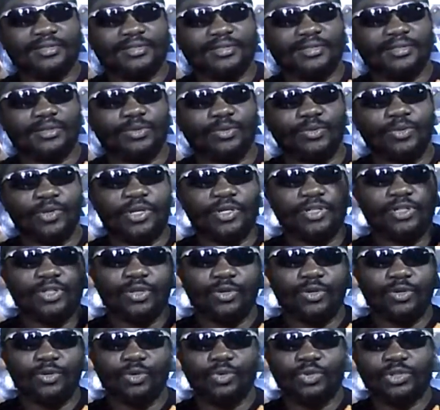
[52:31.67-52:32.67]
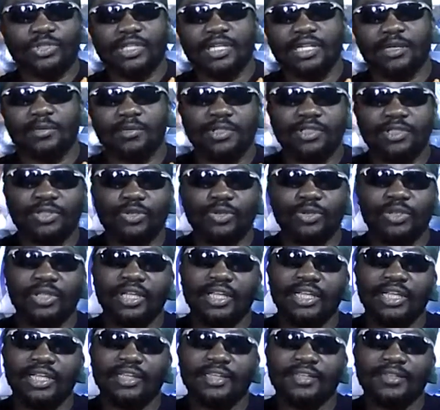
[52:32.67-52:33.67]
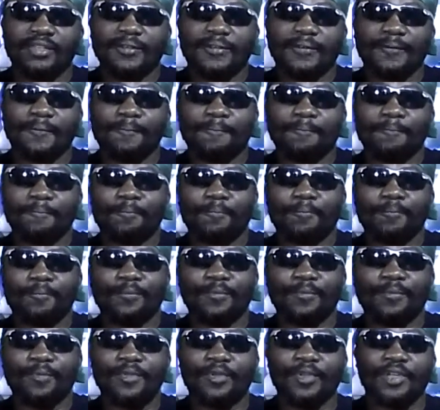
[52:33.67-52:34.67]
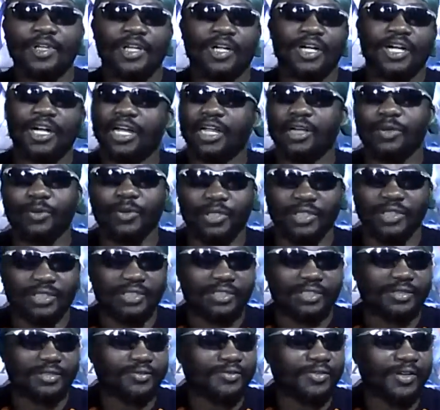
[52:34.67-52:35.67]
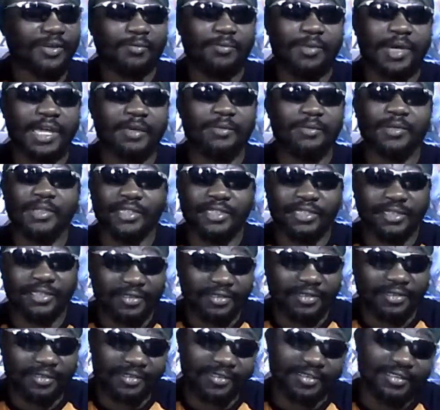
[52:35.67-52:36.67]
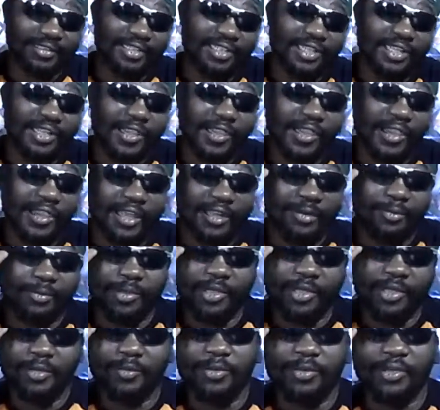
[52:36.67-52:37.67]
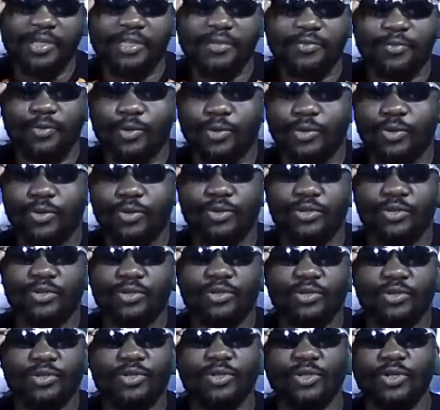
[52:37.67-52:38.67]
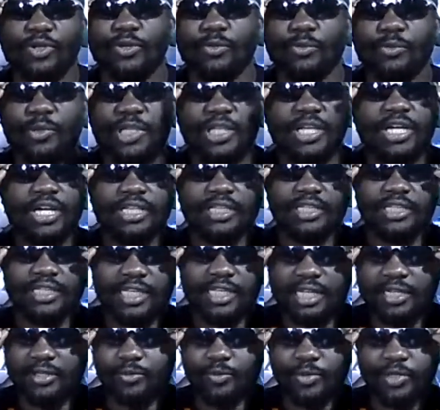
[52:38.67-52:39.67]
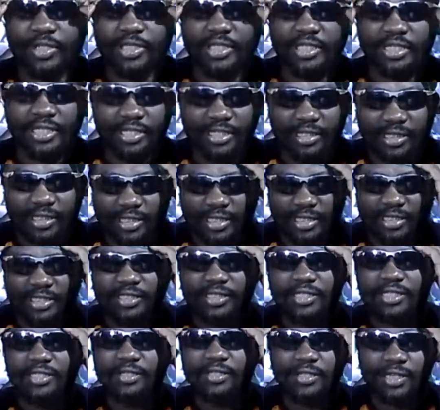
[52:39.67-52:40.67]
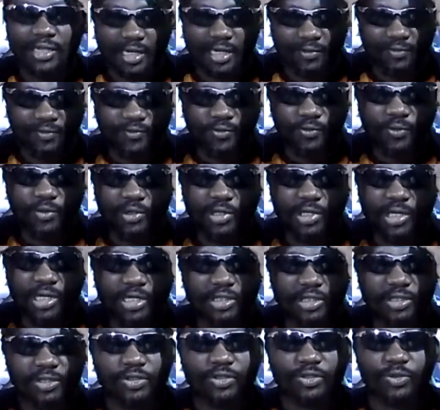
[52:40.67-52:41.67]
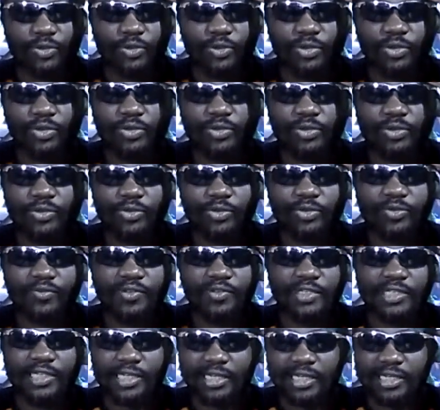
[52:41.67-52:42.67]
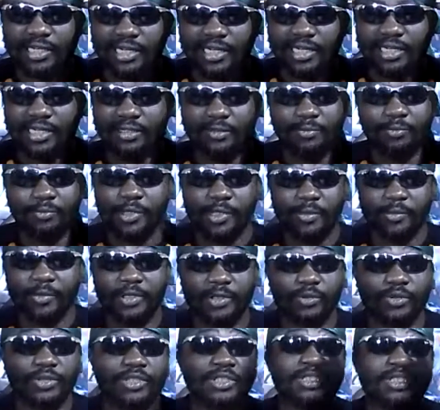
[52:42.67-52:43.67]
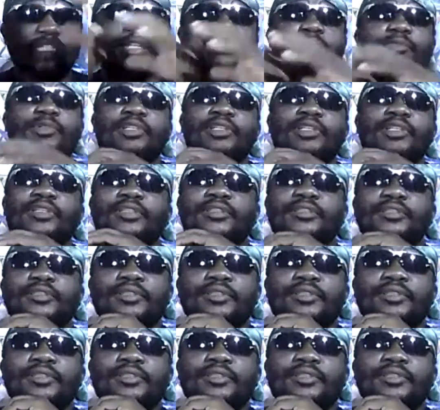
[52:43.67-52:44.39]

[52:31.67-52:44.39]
Judea, where Jerusalem is today, always, from Bible. And maybe if we could go beyond that, when the Eden's had full control over that land, maybe it was the same thing.